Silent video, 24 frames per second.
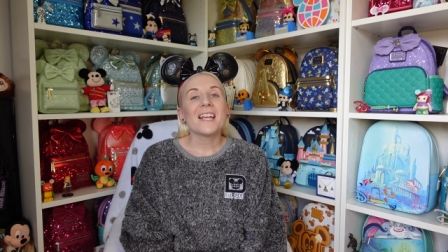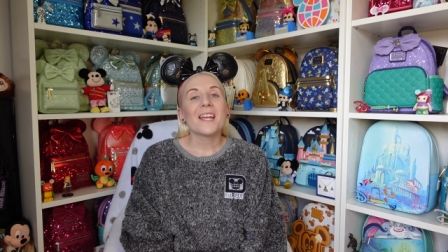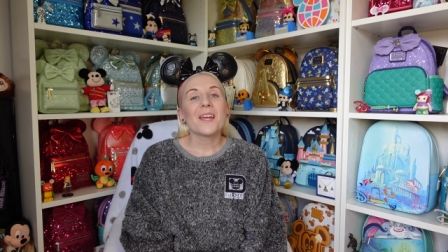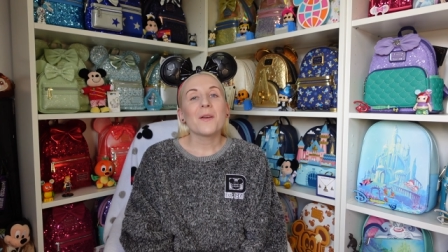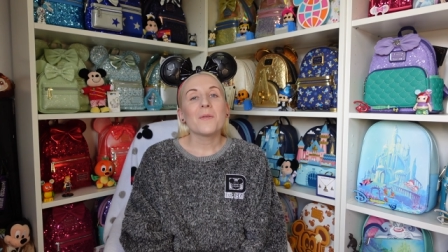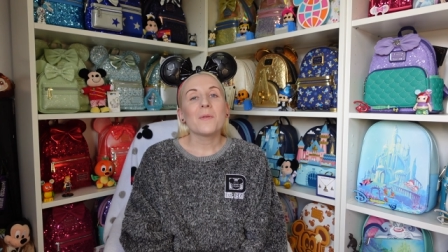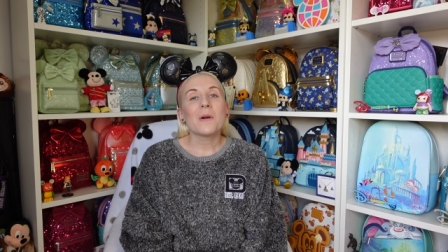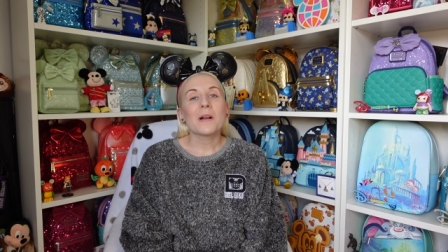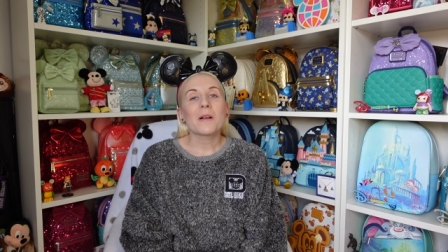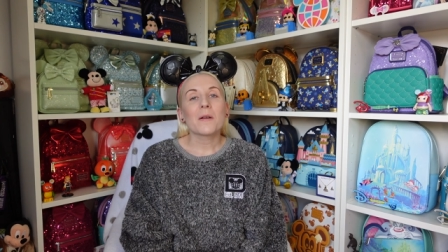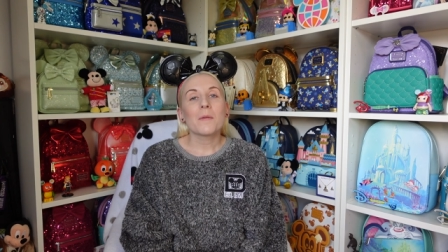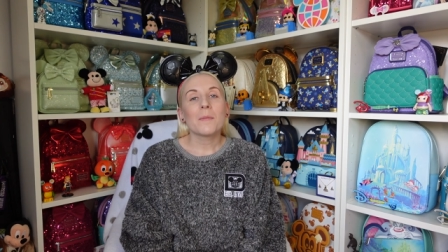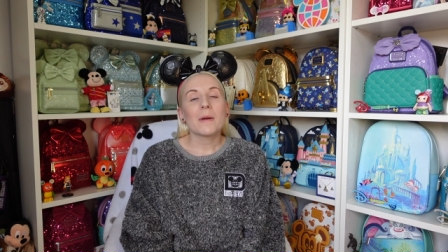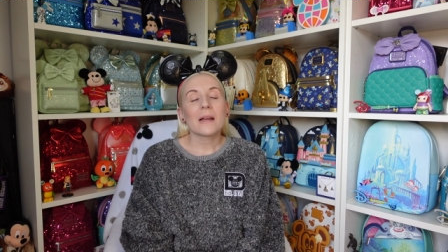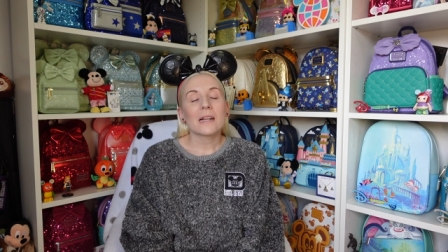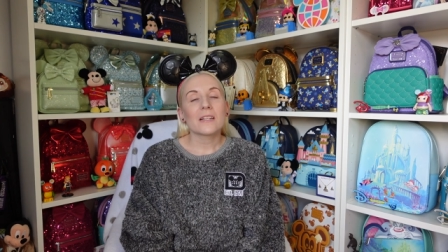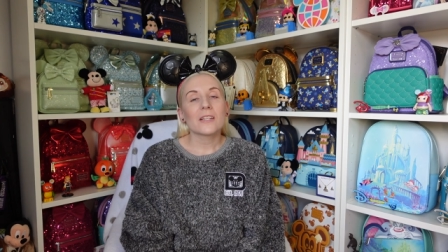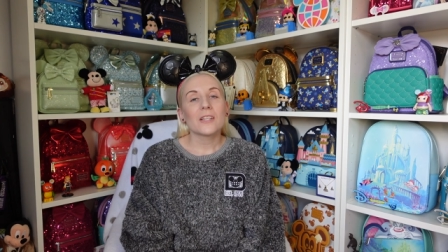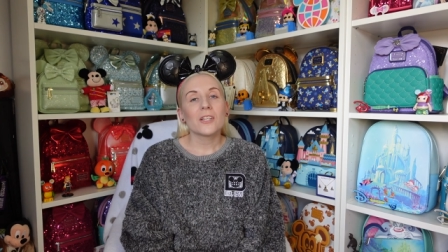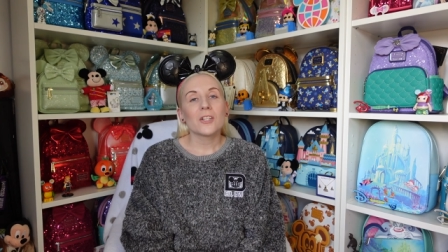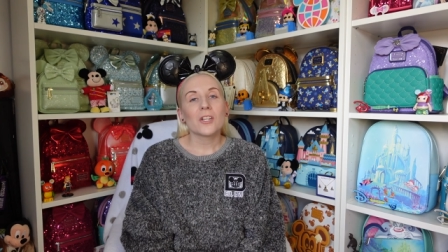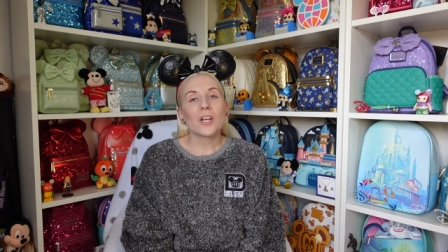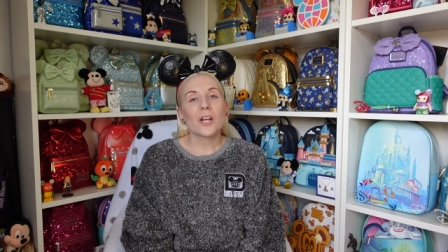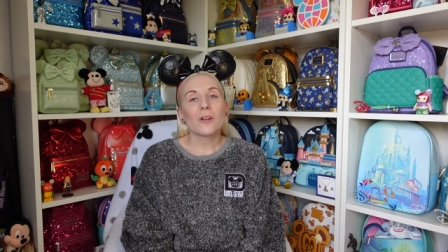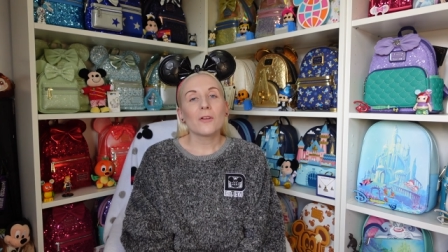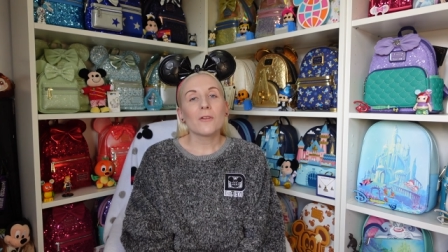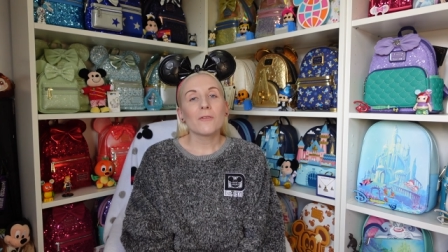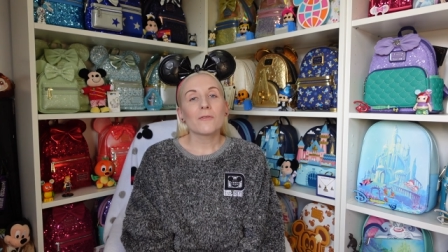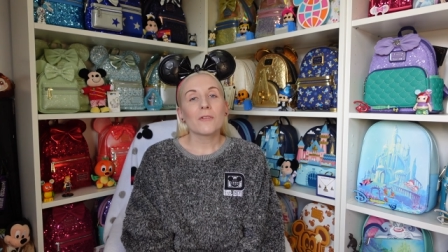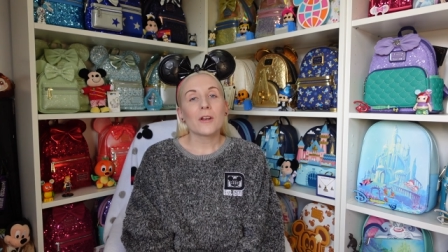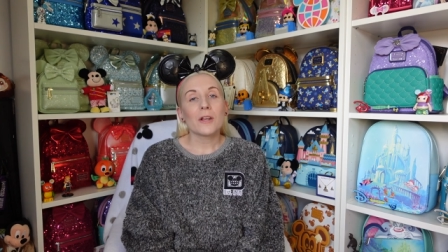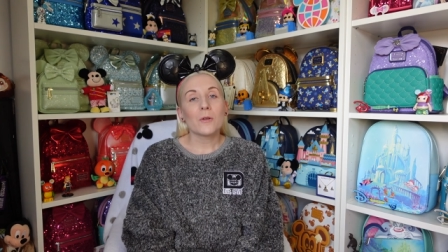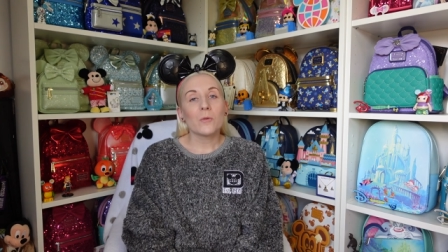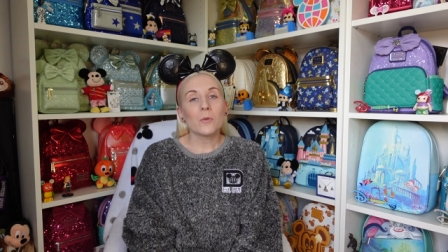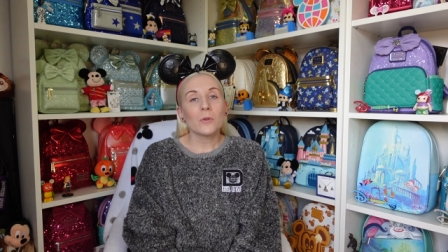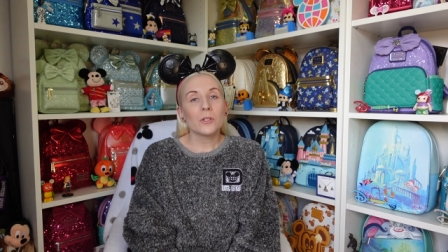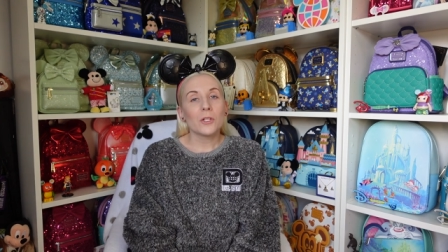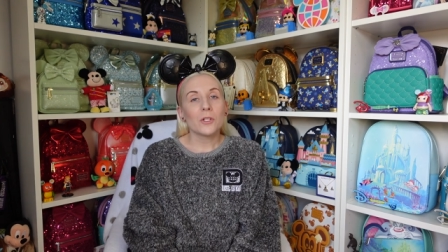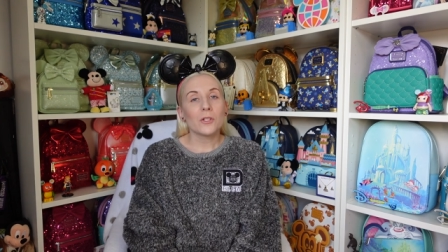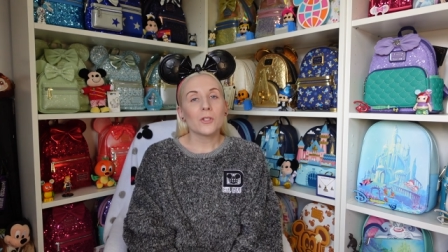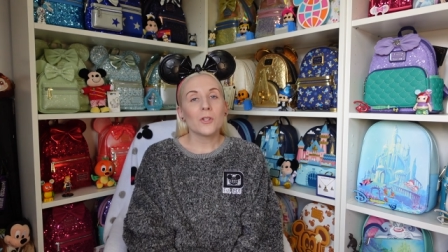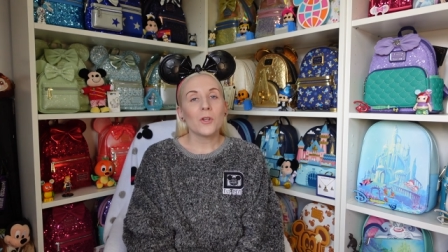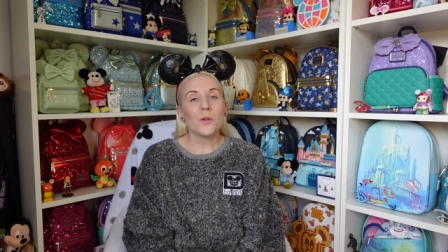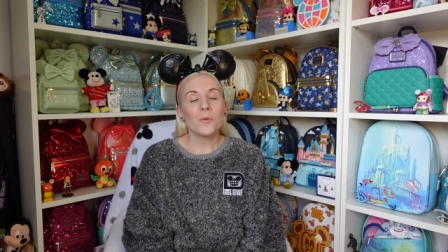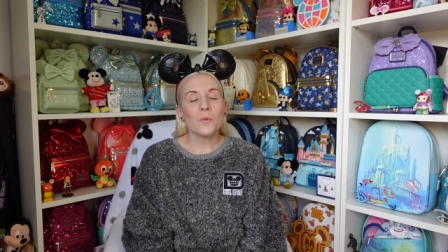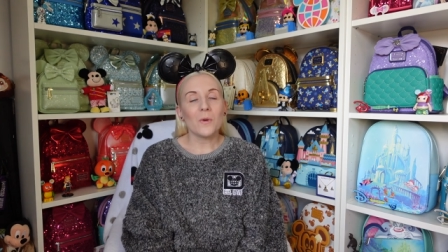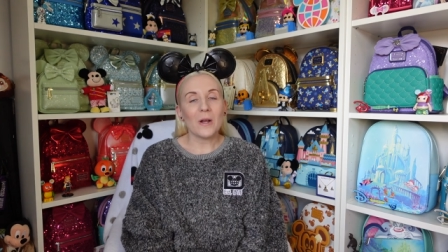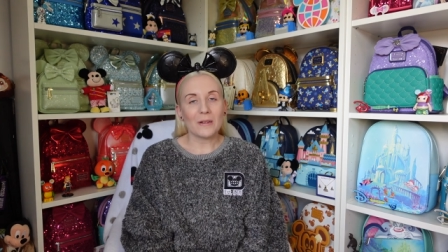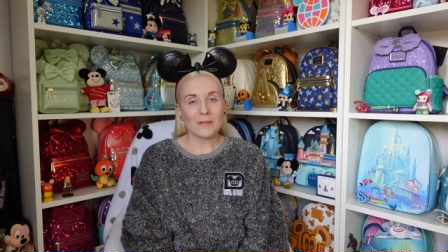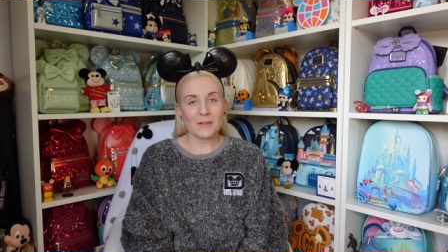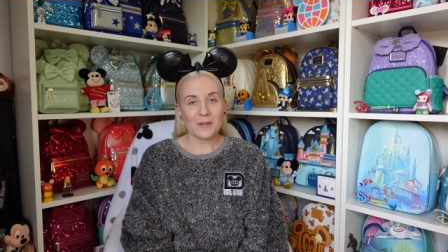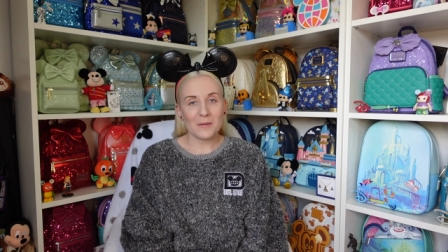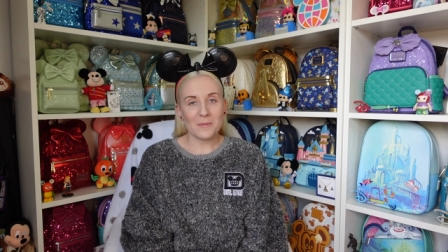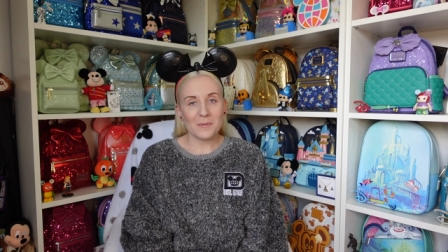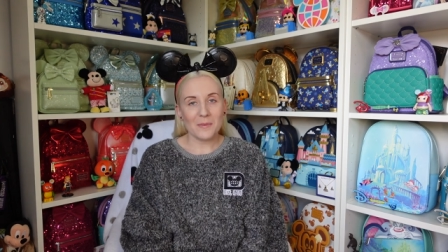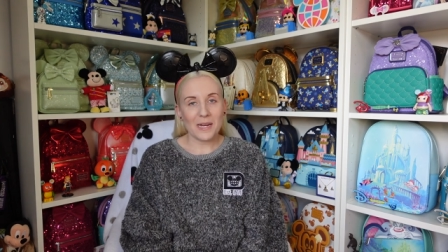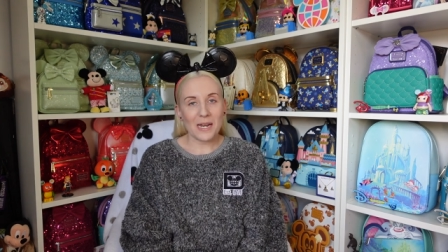here, welcome back to the channel. For anyone that's new, welcome.